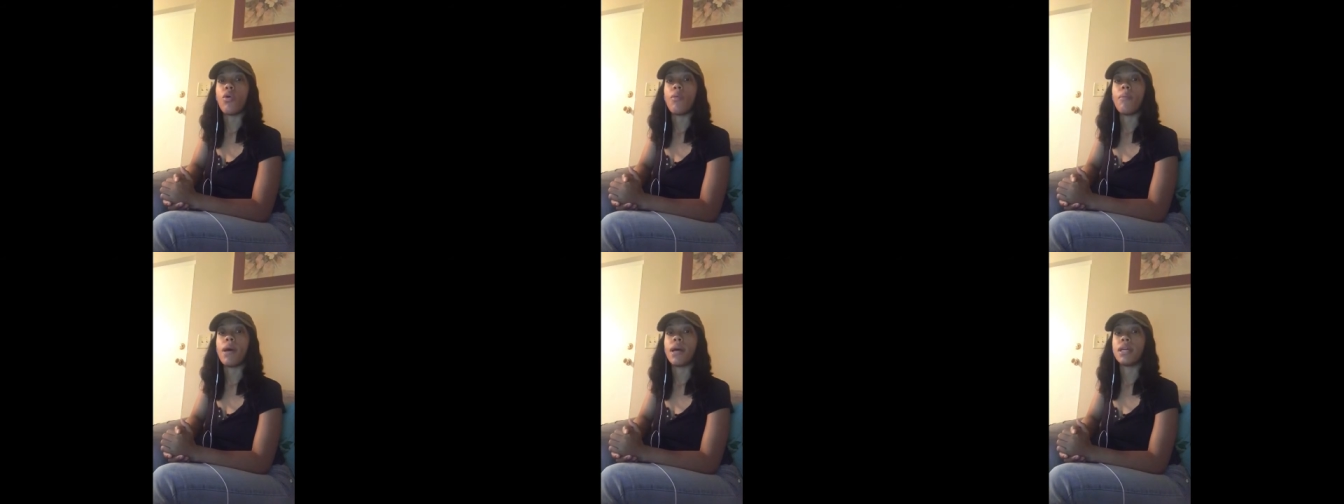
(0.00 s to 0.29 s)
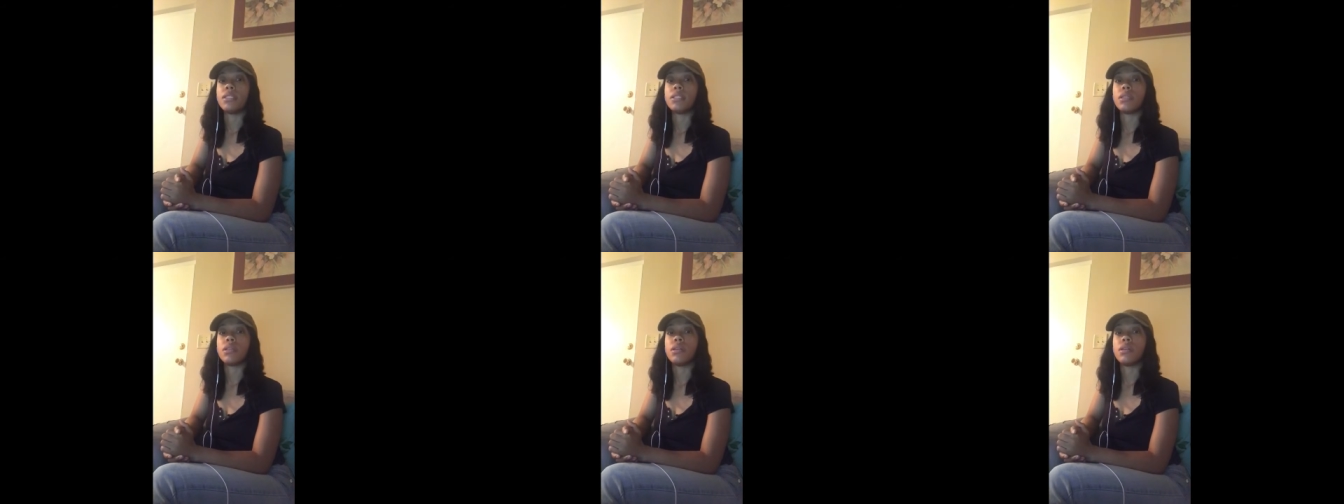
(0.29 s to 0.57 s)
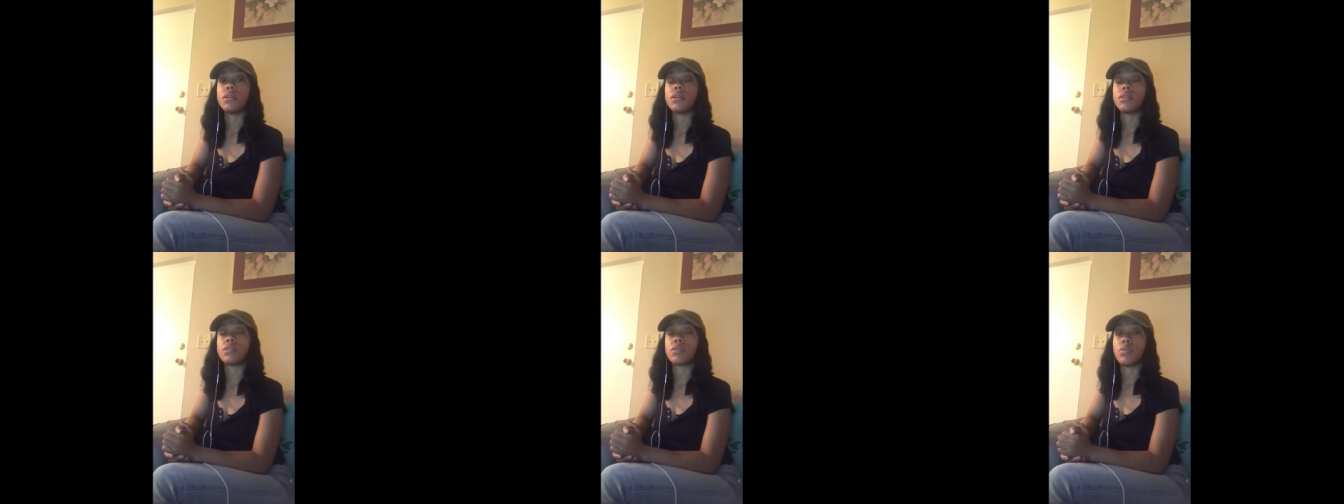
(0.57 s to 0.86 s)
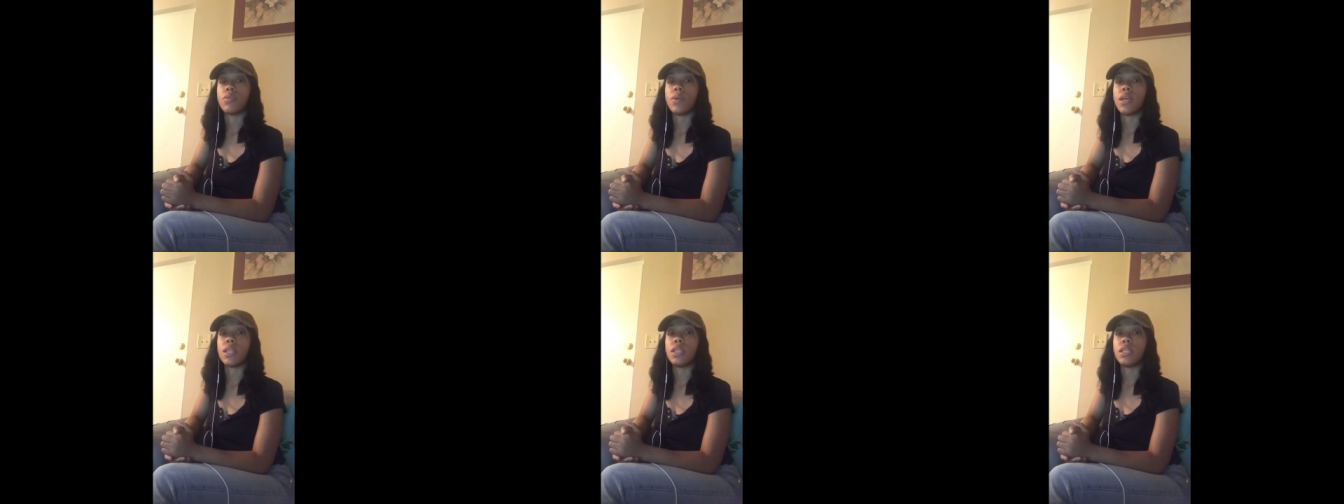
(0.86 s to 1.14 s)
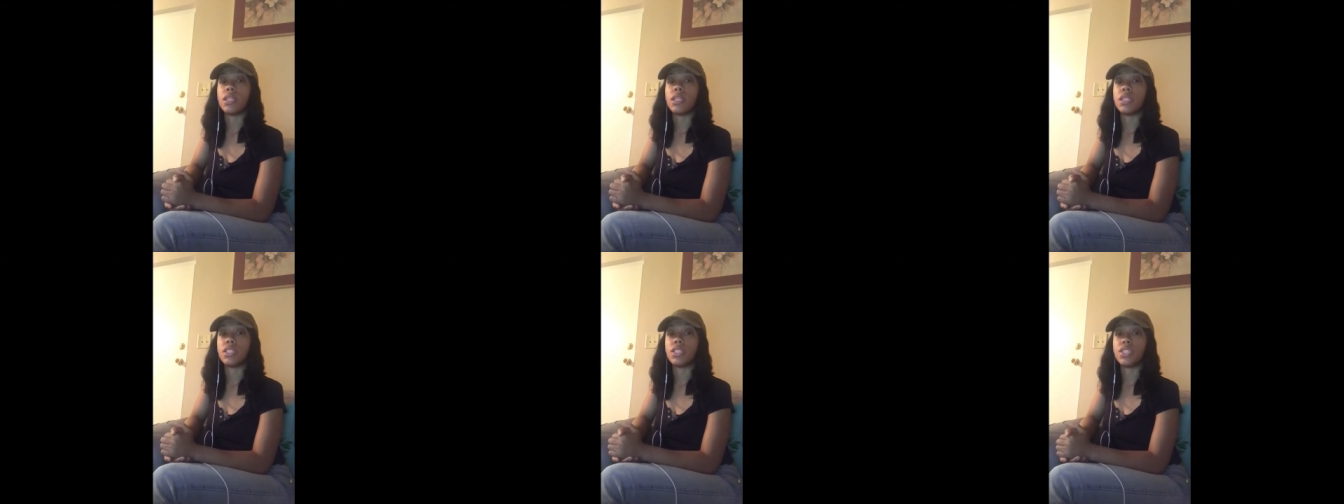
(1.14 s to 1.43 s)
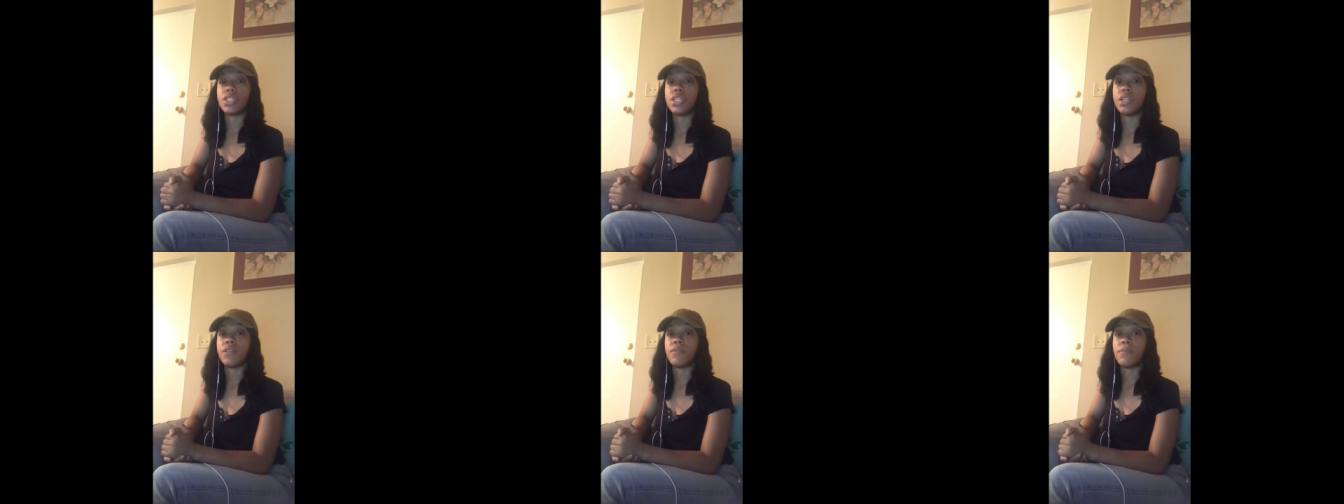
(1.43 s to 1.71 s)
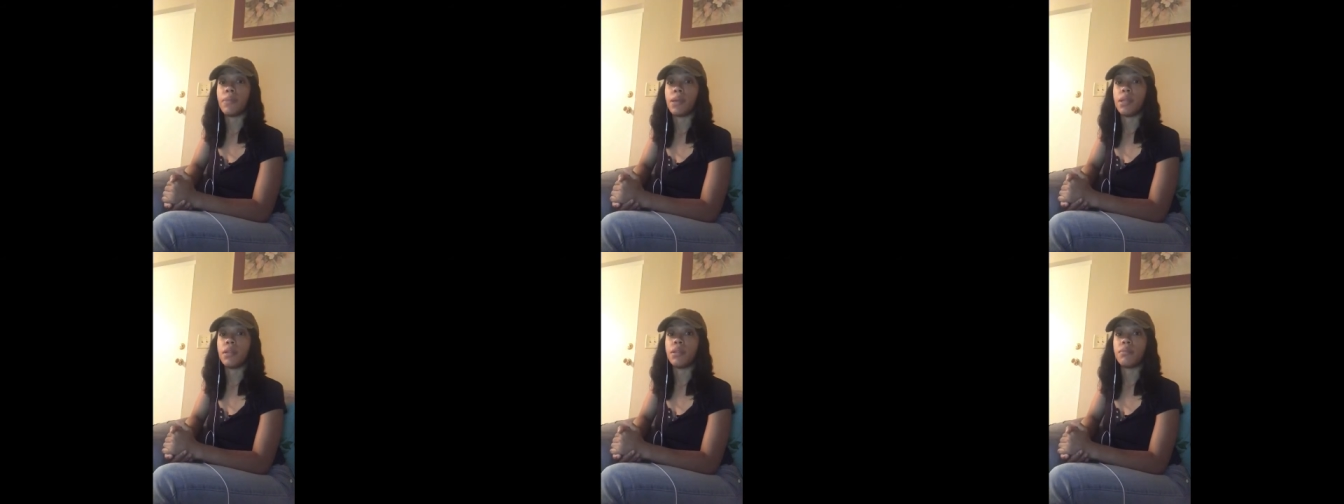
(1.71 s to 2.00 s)
my tongue the way that it should have
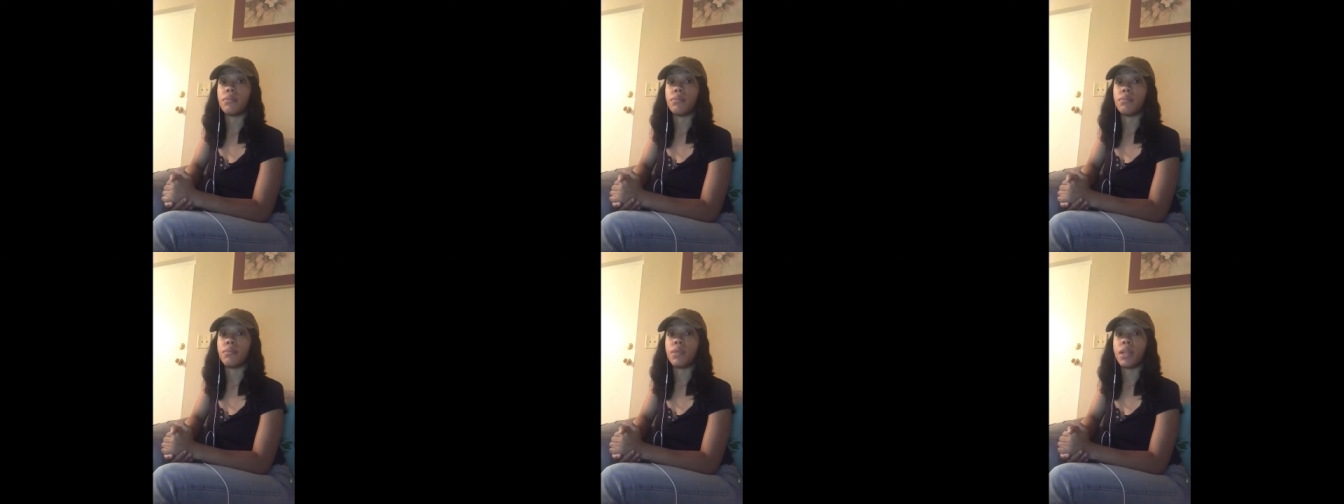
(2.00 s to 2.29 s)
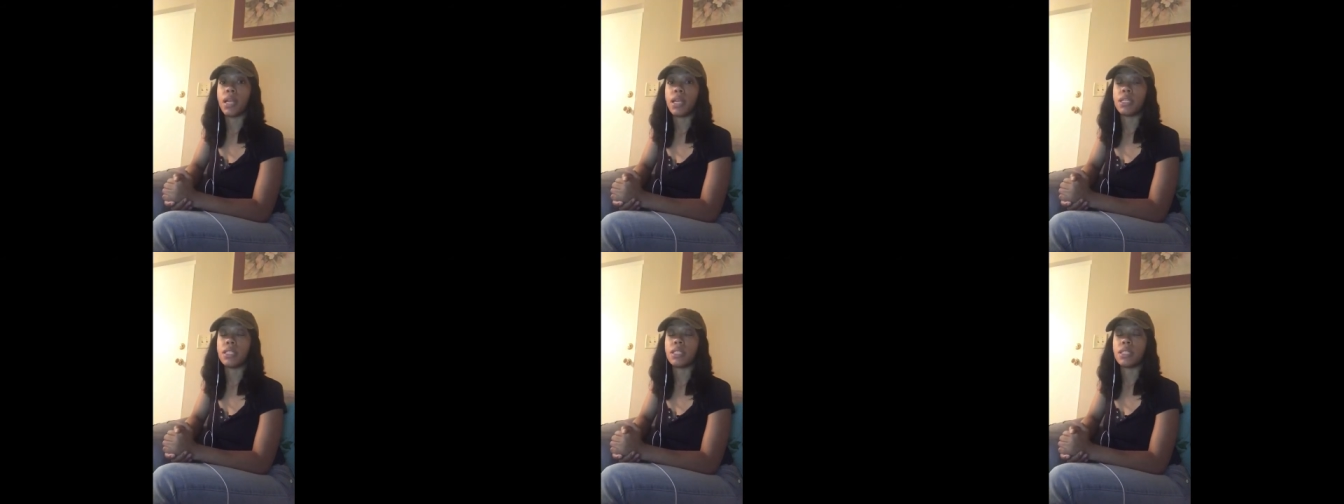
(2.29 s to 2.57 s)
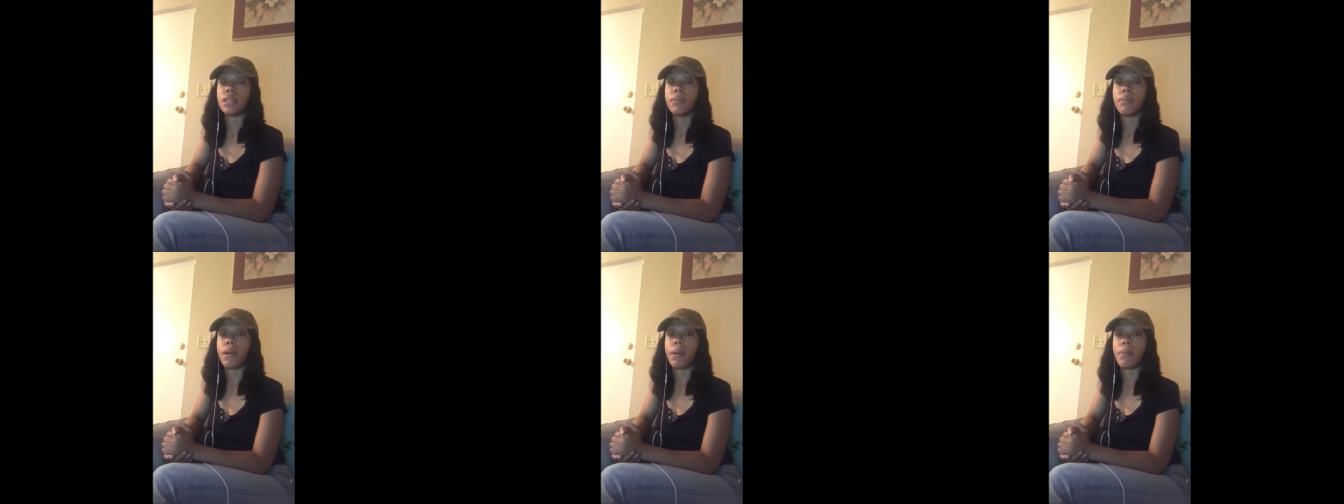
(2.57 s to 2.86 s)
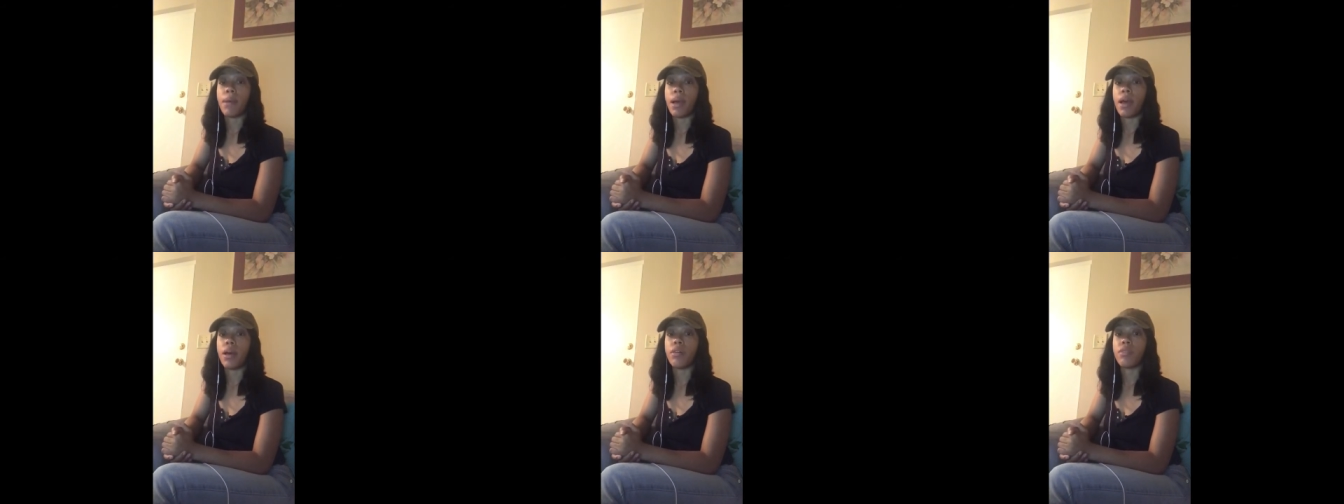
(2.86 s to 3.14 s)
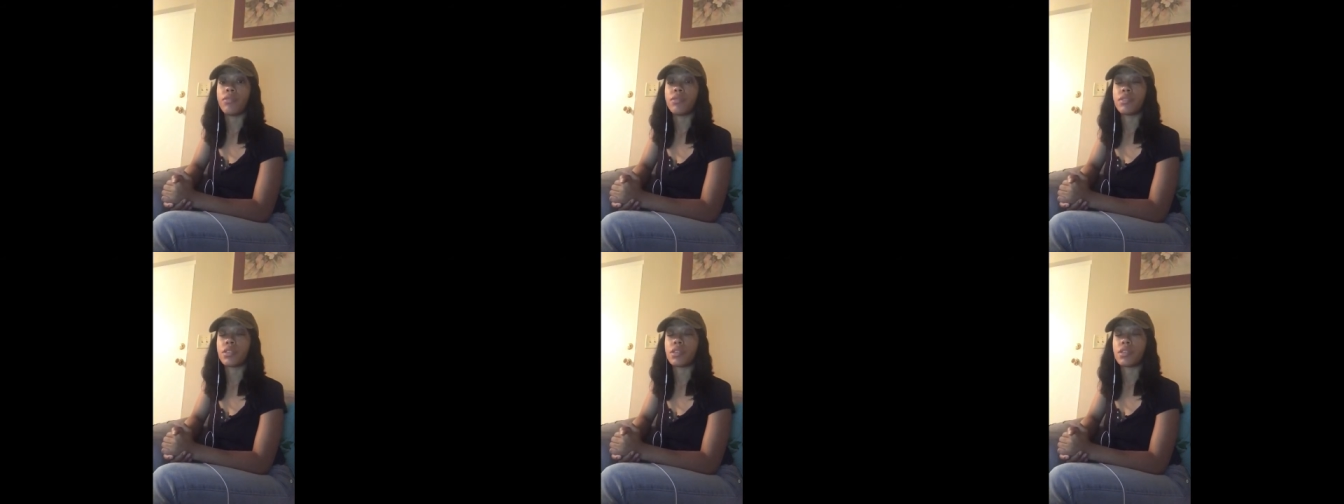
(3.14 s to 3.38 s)
been placed in my mouth.